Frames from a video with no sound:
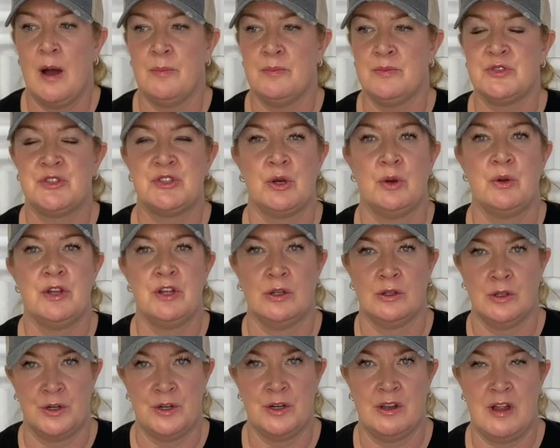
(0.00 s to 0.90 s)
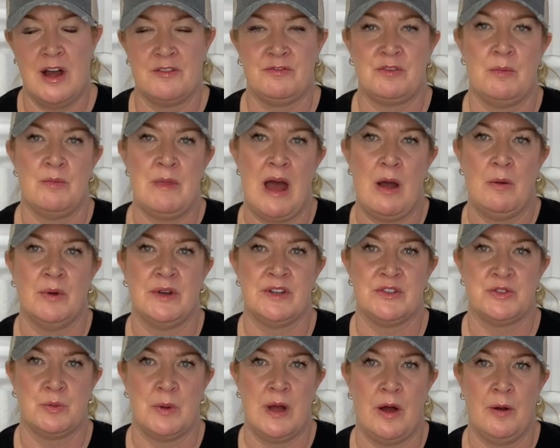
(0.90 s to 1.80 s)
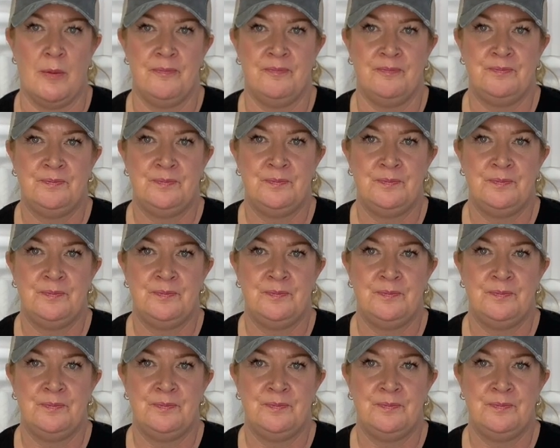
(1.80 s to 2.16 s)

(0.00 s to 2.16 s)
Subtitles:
So you'll learn a lot from that one as well.